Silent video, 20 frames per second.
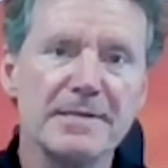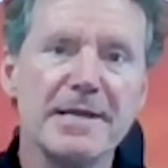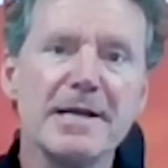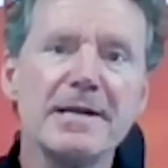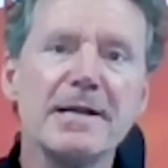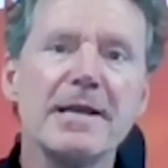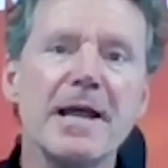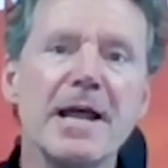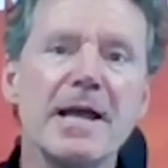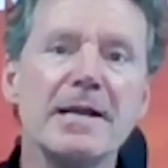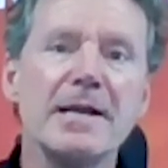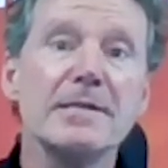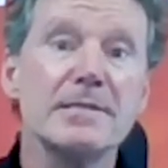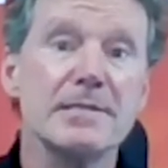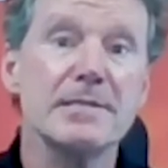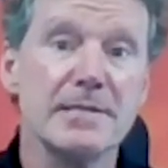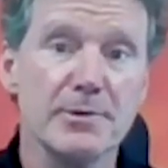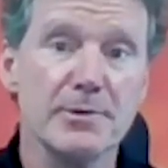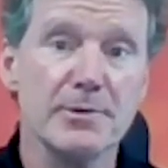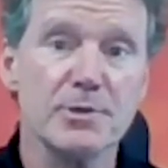
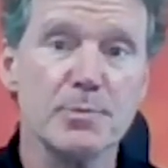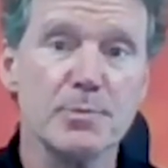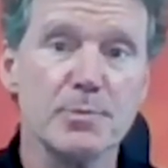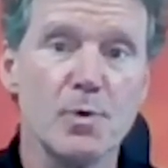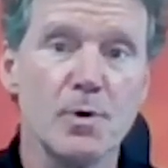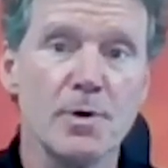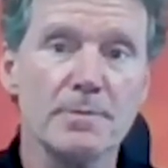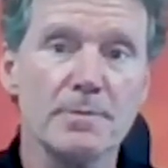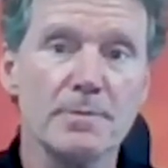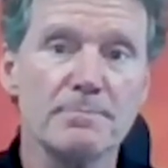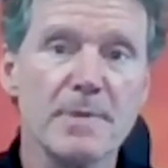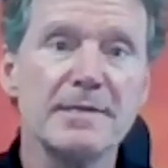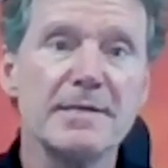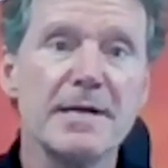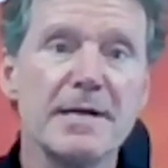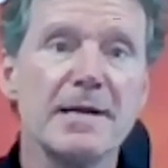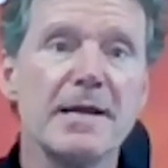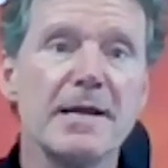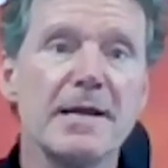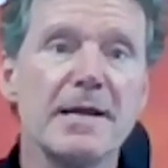dedicated sales support,
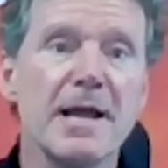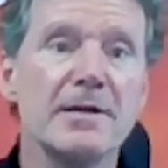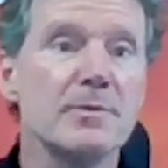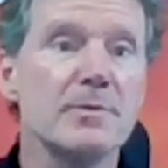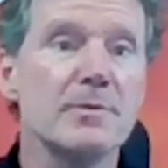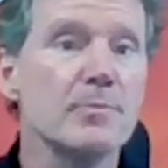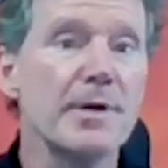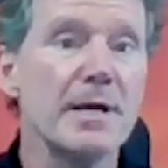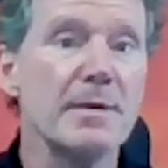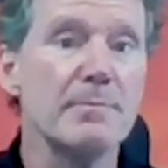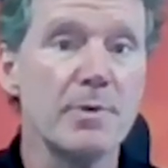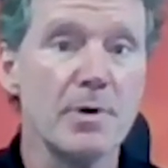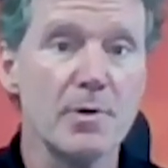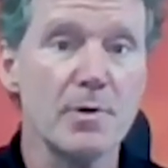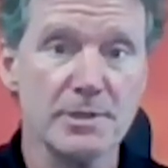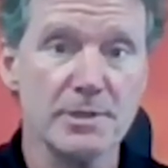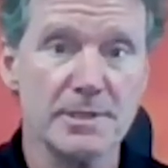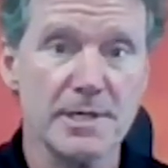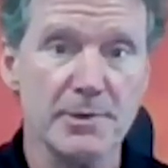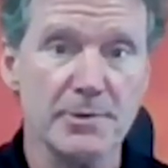dedicated pre- and
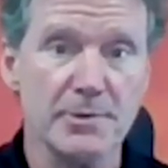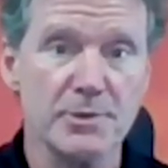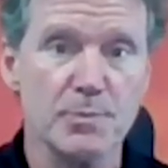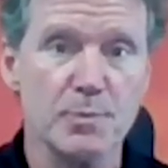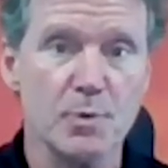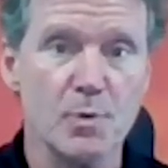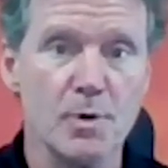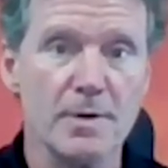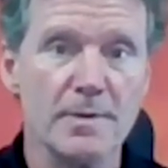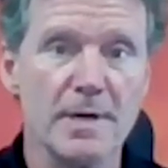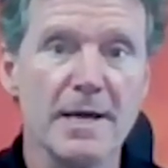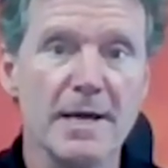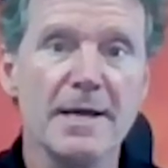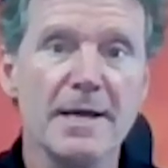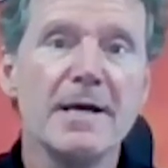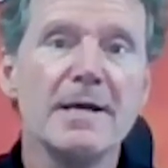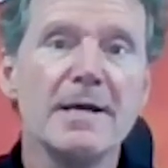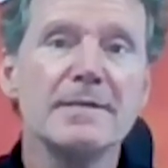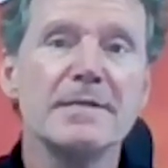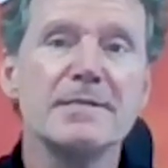post-sale support,
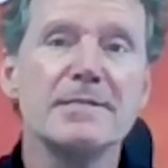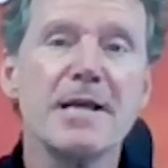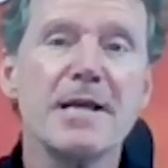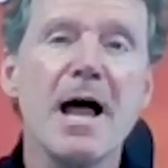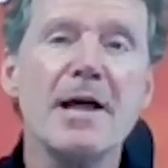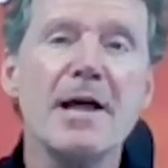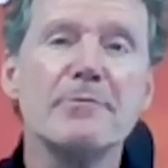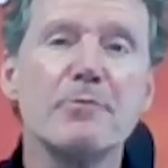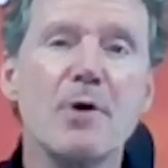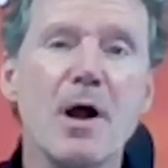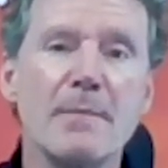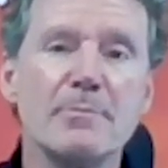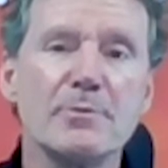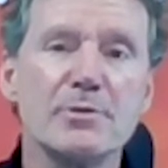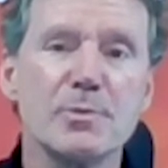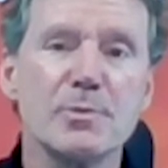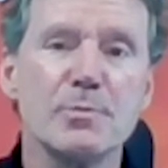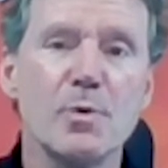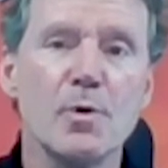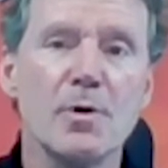design ROM
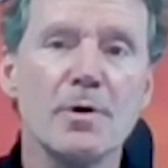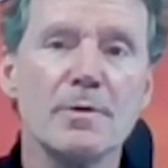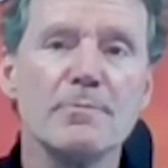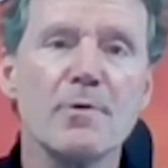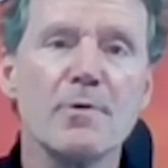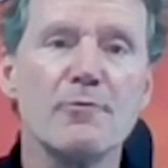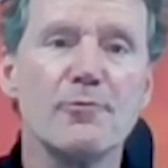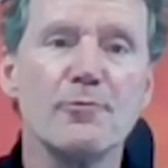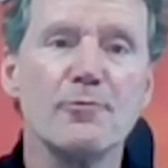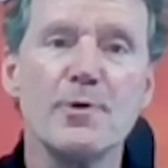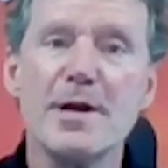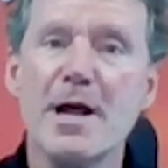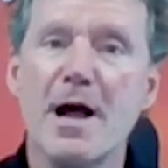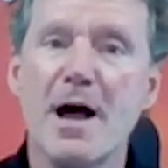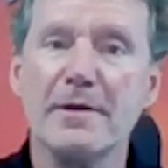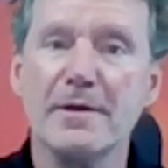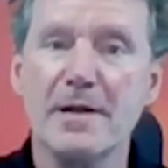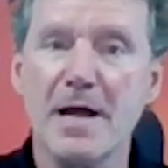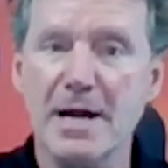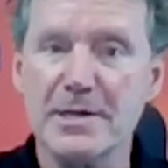support, free
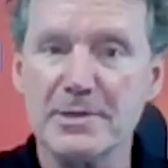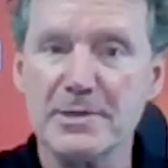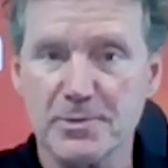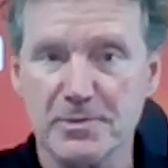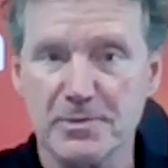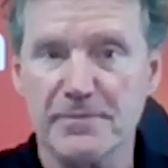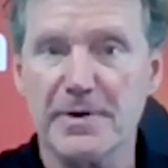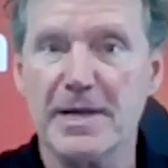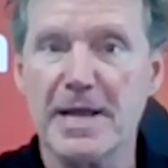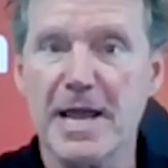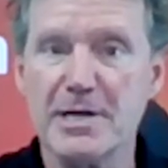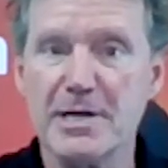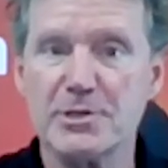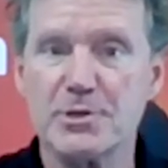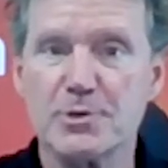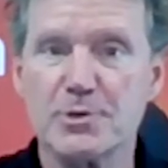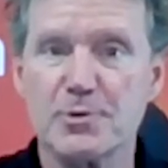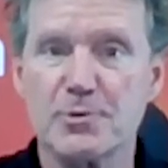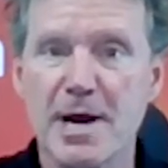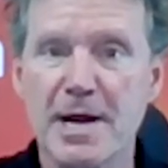online
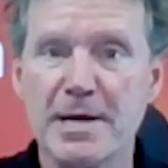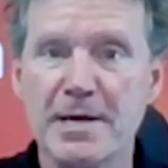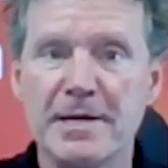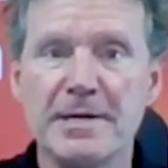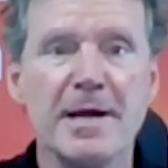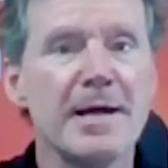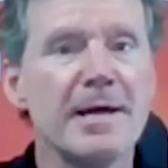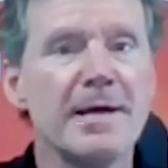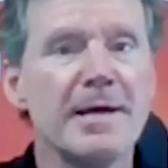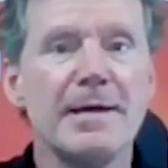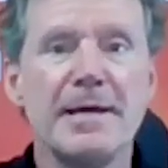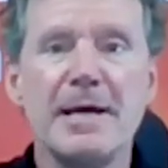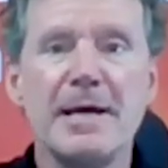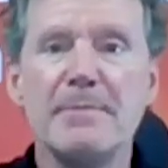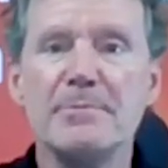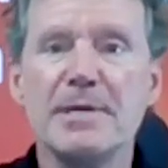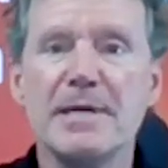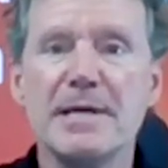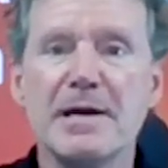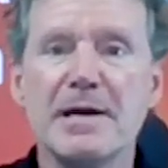certification training,
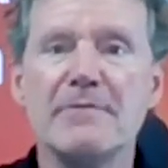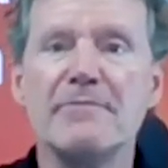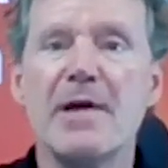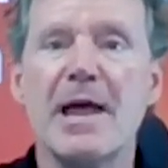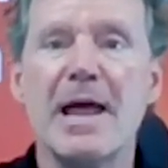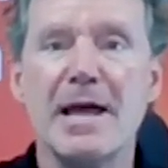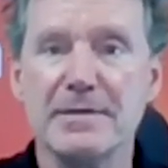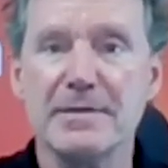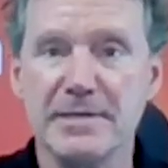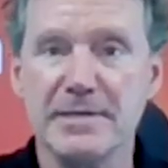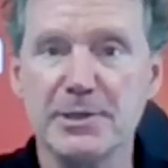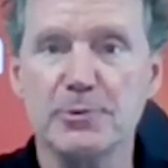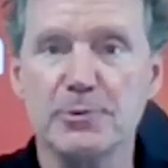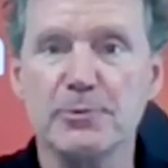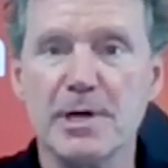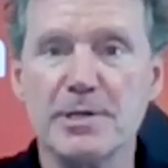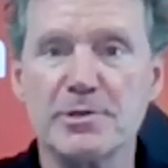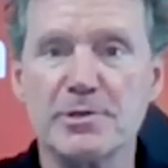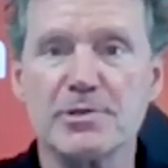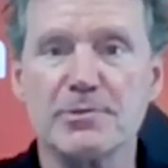MDF, and deal
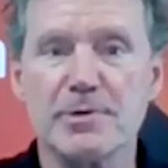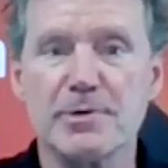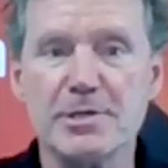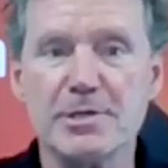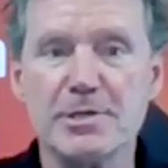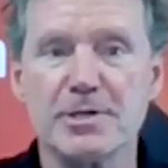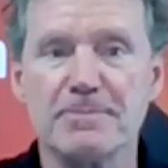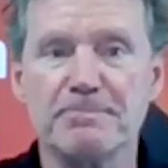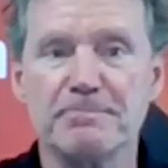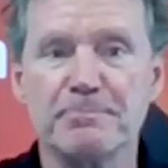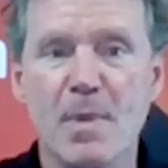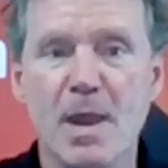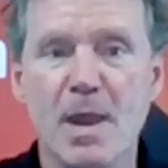registration.